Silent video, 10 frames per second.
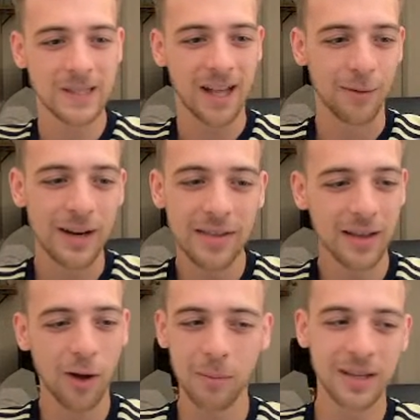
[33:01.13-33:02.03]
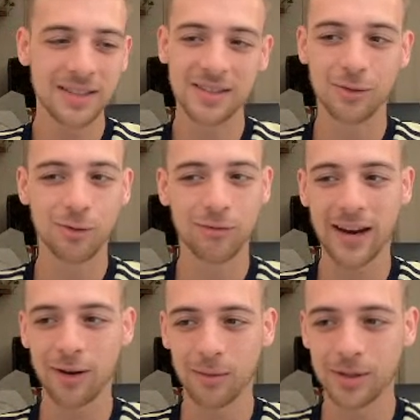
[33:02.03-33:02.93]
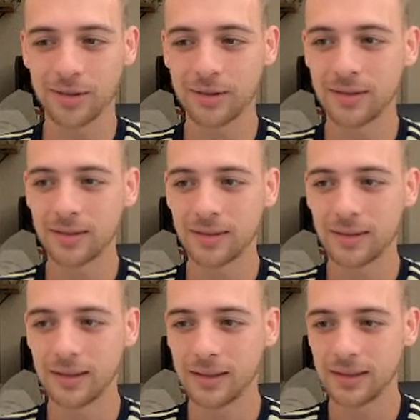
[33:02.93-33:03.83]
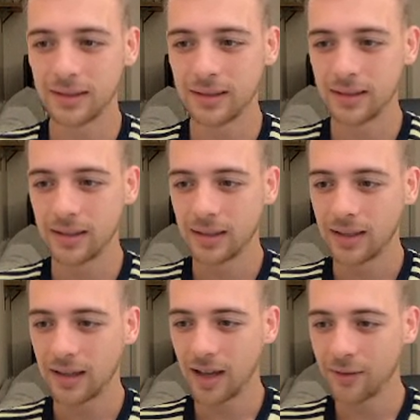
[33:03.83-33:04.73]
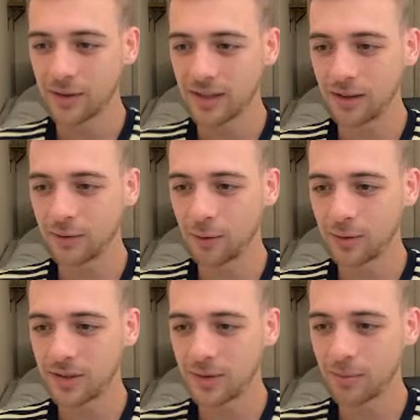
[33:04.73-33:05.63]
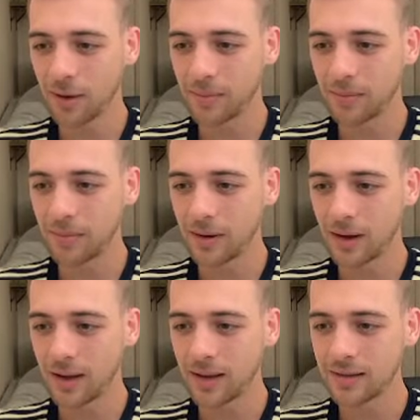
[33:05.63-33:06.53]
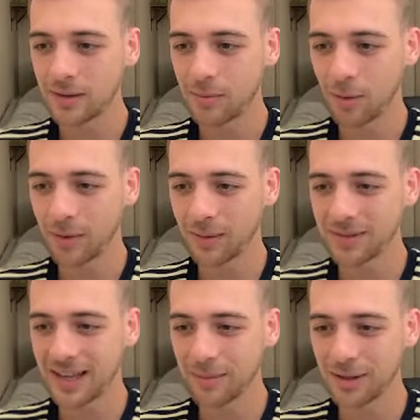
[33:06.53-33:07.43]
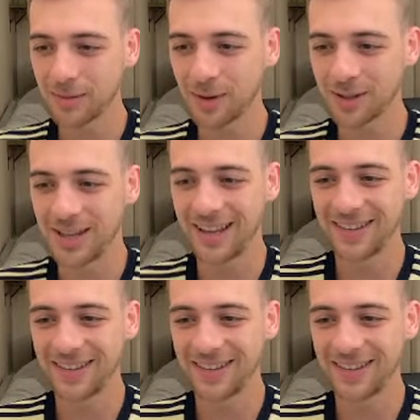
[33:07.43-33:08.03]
I really think Hopkins is a great option. Hi folks, I look forward to the propping up the table at the bottom.